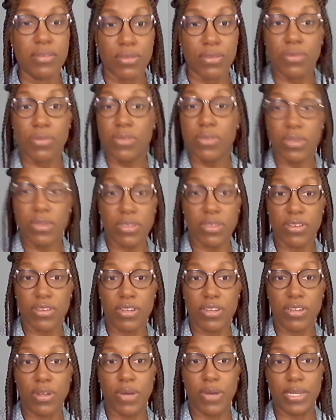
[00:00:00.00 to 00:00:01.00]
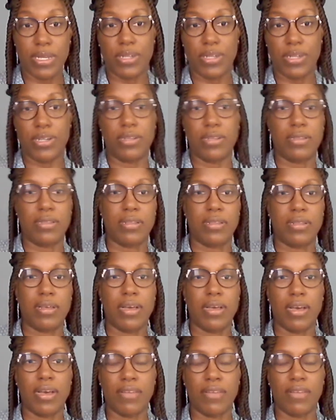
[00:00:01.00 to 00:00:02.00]
So that's a good
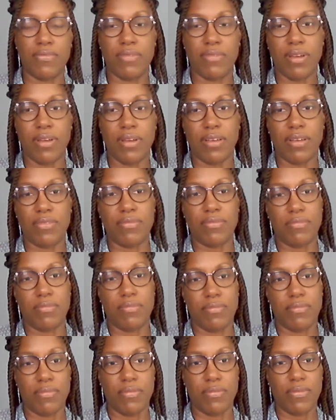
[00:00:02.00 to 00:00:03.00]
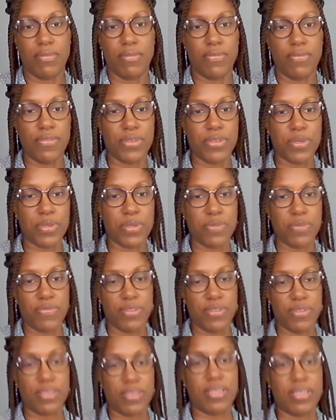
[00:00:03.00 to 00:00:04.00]
question. And
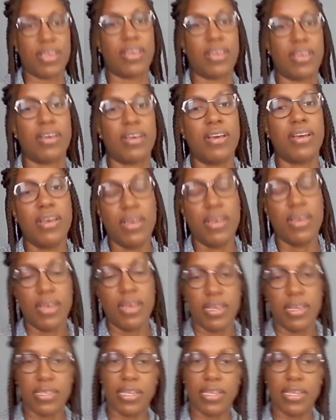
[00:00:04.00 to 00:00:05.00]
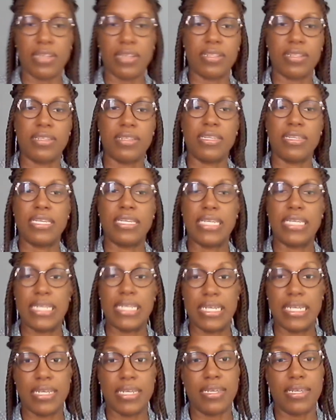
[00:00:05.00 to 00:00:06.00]
first thing is that
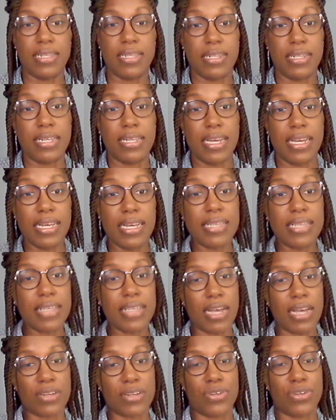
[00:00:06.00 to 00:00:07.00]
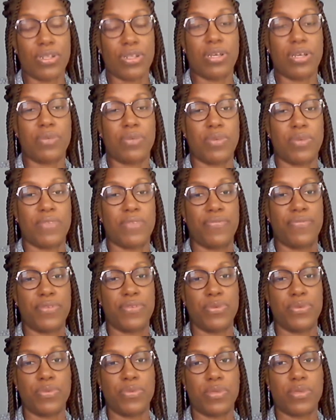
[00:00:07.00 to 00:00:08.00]
there is actually a way for
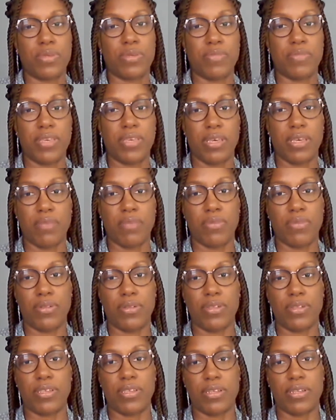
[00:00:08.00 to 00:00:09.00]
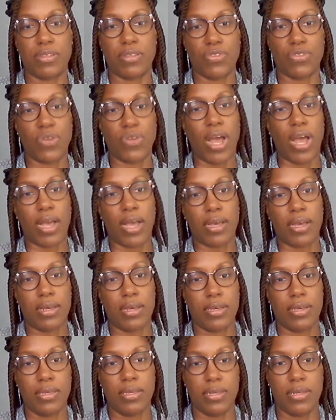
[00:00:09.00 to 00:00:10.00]
you to be able to track
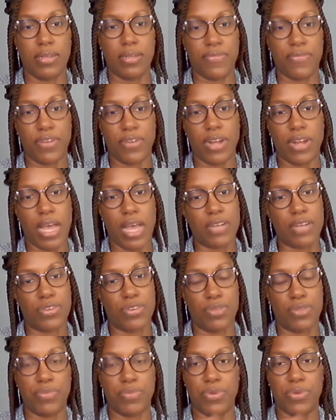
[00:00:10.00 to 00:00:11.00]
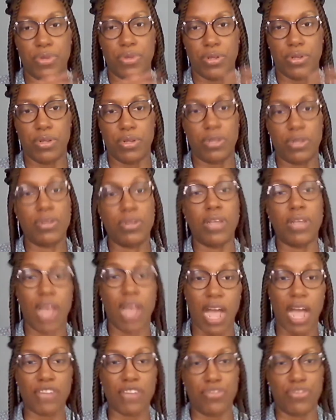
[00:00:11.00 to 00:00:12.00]
your different
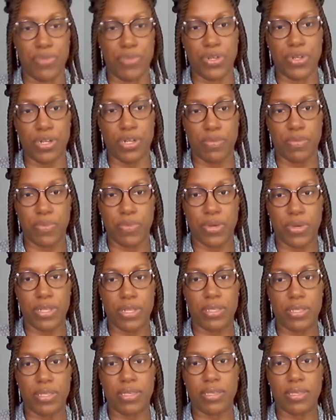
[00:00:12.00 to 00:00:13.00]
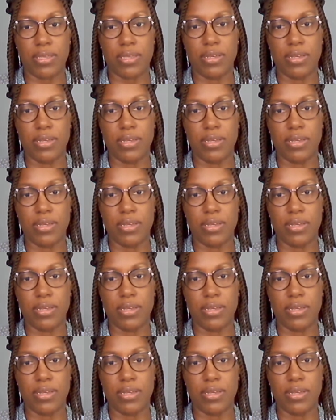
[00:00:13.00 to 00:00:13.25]
attribution points